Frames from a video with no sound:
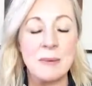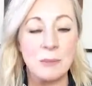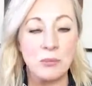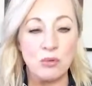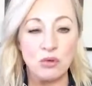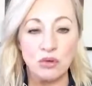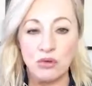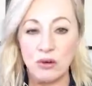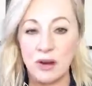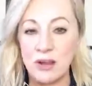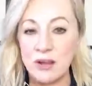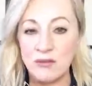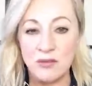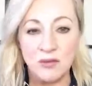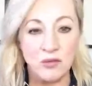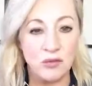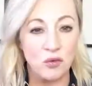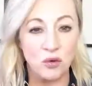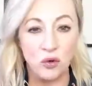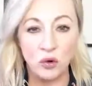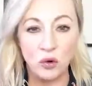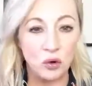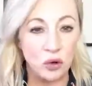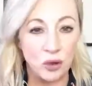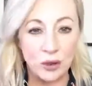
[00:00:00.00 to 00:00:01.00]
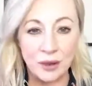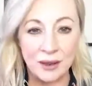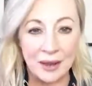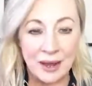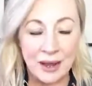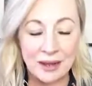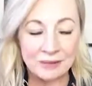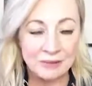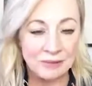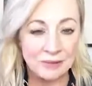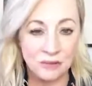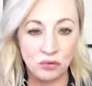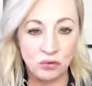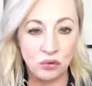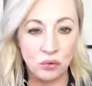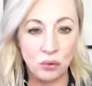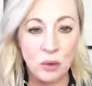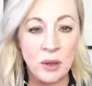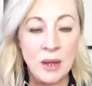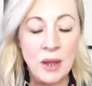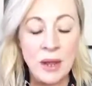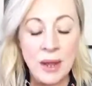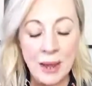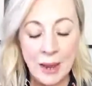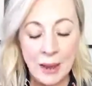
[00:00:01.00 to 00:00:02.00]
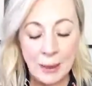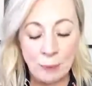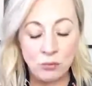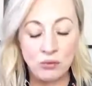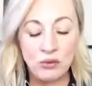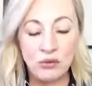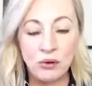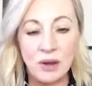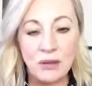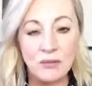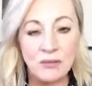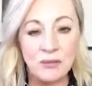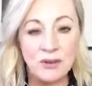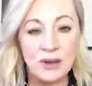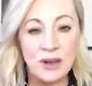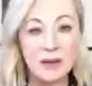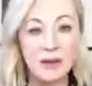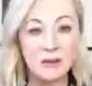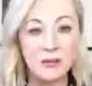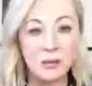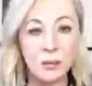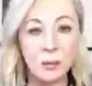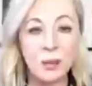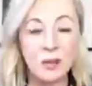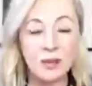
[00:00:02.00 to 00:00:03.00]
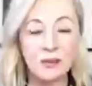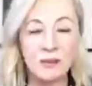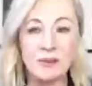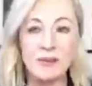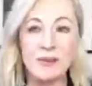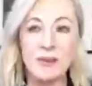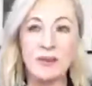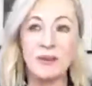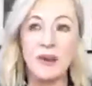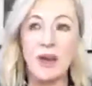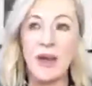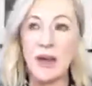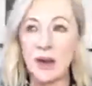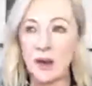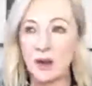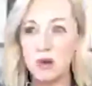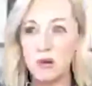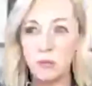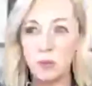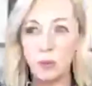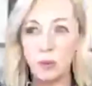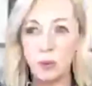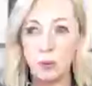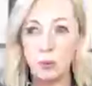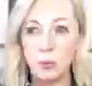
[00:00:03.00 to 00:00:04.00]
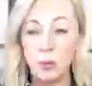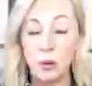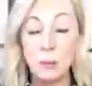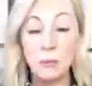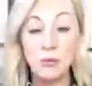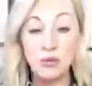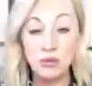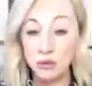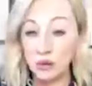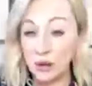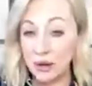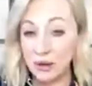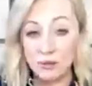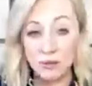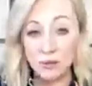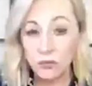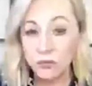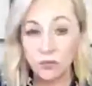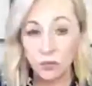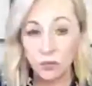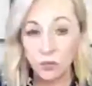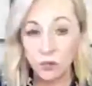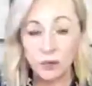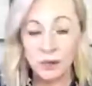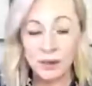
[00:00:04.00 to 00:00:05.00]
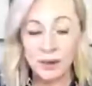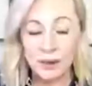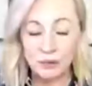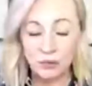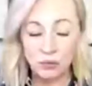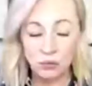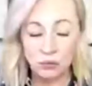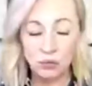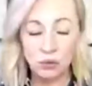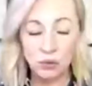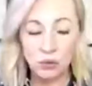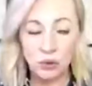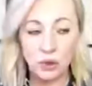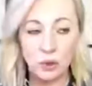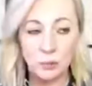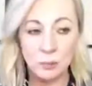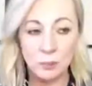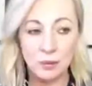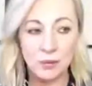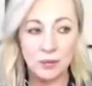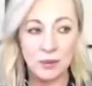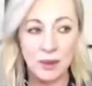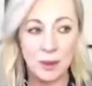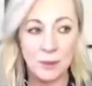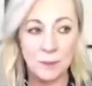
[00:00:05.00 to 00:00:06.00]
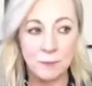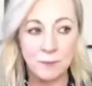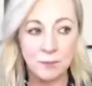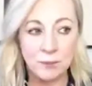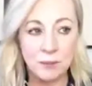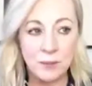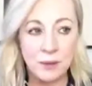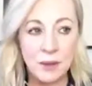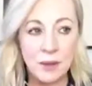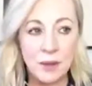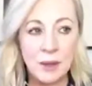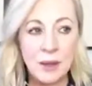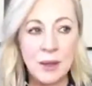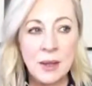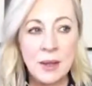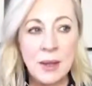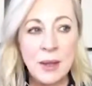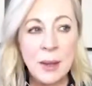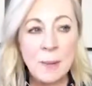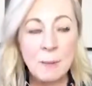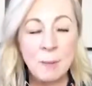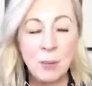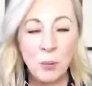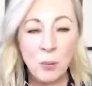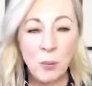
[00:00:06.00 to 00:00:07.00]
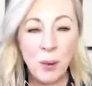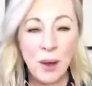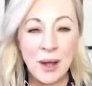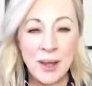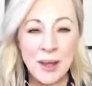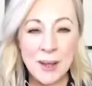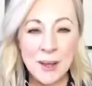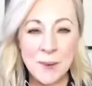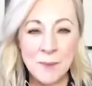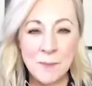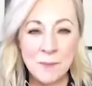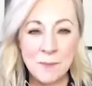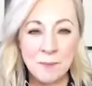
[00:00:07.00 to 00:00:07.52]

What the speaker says: I'm striving for all of that. I'm striving to have the Wellness Seeker hired more and more. I'm striving for all of that. There's no doubt about that. But why?